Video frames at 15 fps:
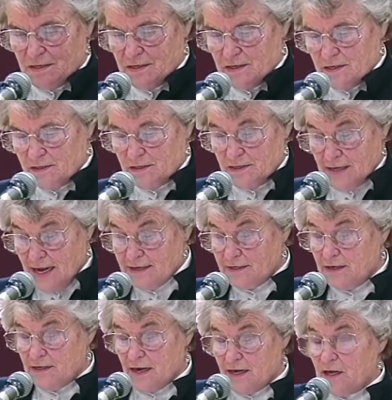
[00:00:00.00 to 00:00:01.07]
In
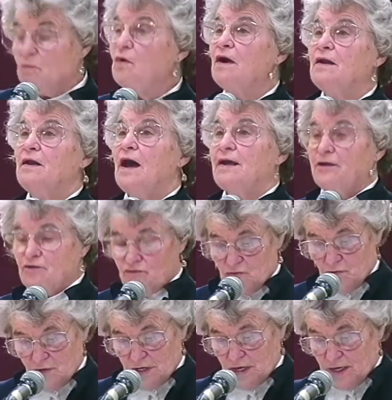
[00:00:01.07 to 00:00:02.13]
1991,
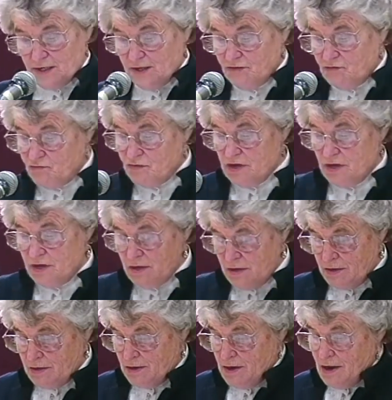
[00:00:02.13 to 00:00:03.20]
92, and
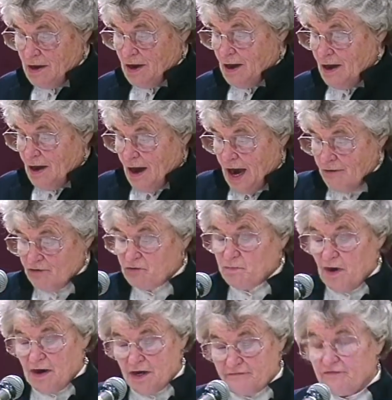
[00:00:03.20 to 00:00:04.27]
93, I was
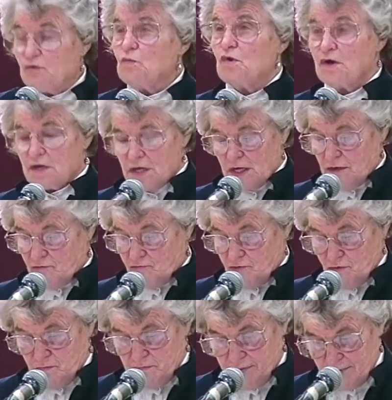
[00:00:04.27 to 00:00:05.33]
part of a working
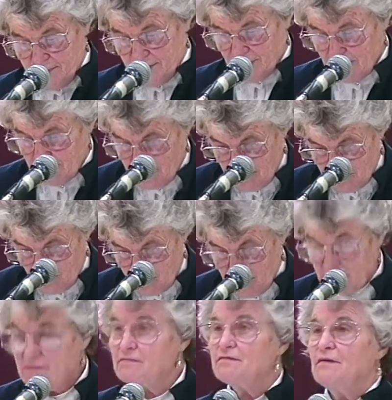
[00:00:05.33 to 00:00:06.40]
group along
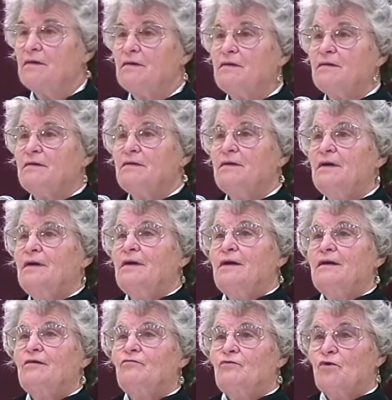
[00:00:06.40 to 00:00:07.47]
with
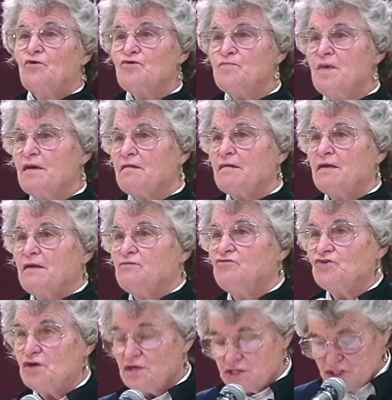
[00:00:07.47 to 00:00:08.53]
Rosemary and
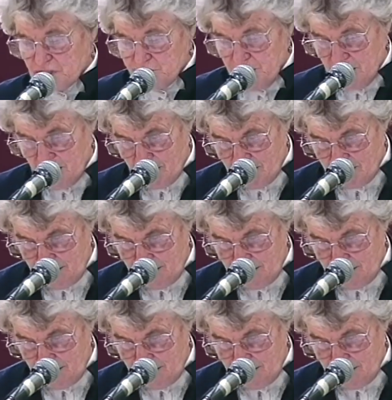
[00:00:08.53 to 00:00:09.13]
Josh Schmink